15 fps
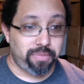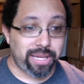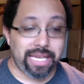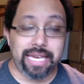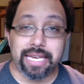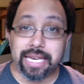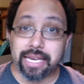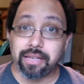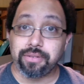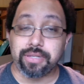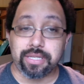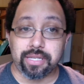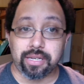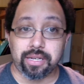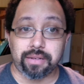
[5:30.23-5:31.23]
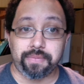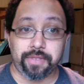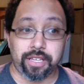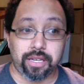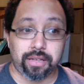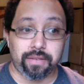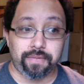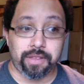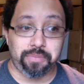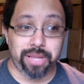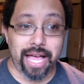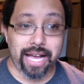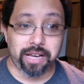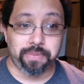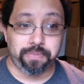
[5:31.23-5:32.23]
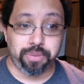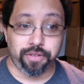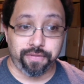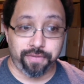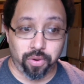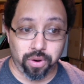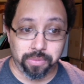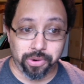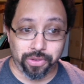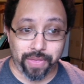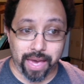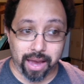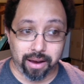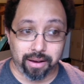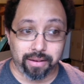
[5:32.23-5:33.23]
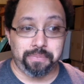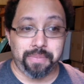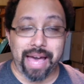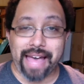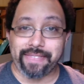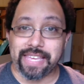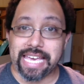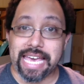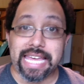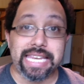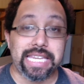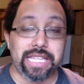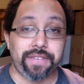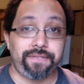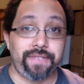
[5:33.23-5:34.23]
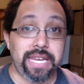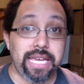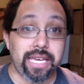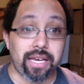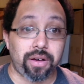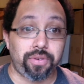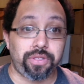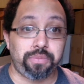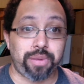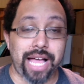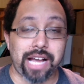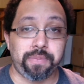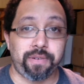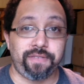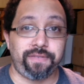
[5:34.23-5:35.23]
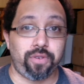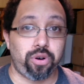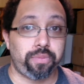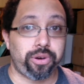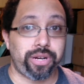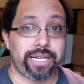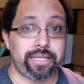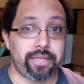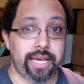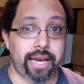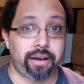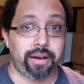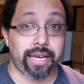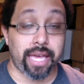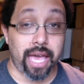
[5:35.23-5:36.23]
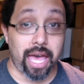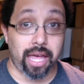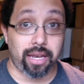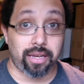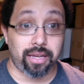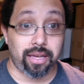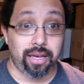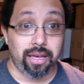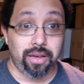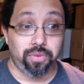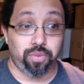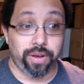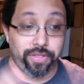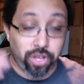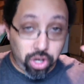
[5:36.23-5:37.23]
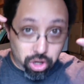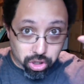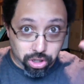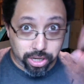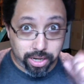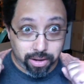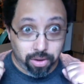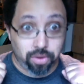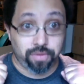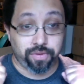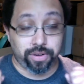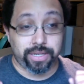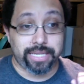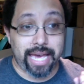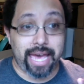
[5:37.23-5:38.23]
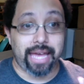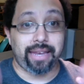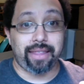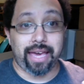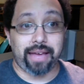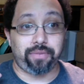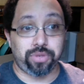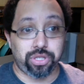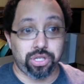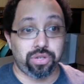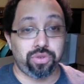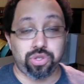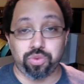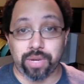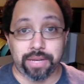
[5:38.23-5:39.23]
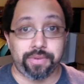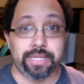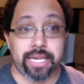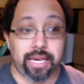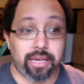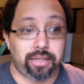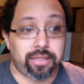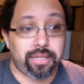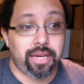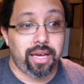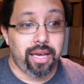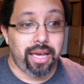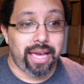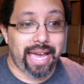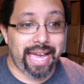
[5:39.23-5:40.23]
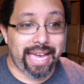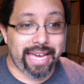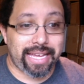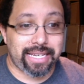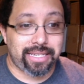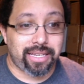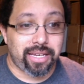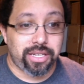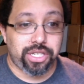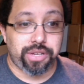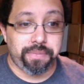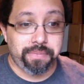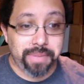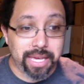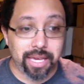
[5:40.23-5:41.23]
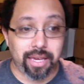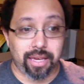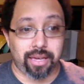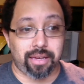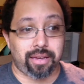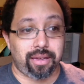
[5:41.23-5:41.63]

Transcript: But he kills the black performer there. At the end of the video, the black performer is there again with the hood over his head that was used when he was killed. And to me,